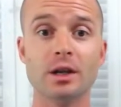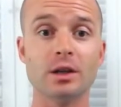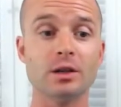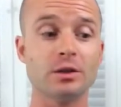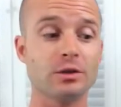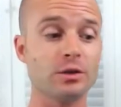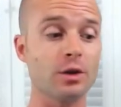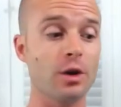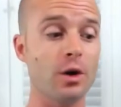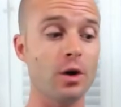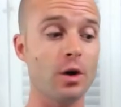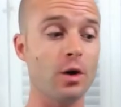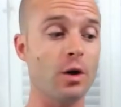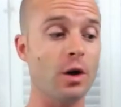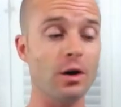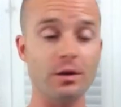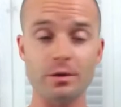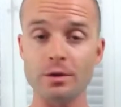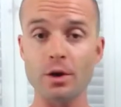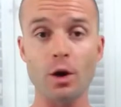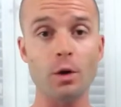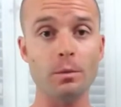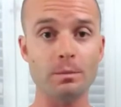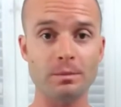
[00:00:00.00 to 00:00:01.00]
So,
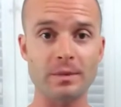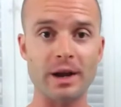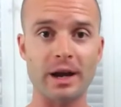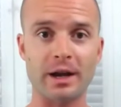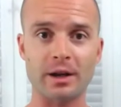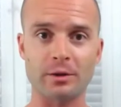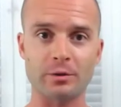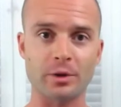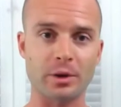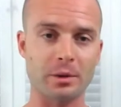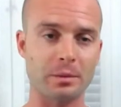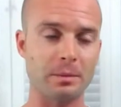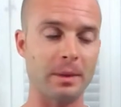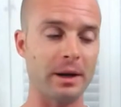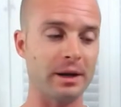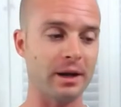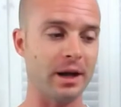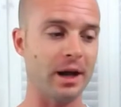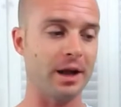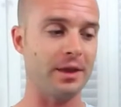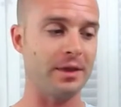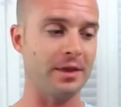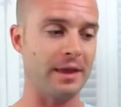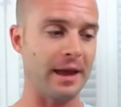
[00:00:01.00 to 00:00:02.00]
nope, not going to recommend it
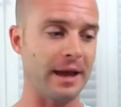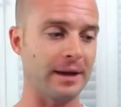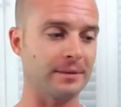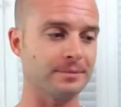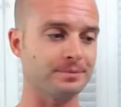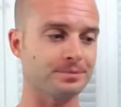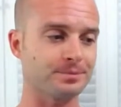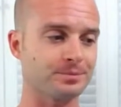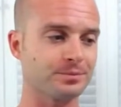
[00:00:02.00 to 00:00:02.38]
on that.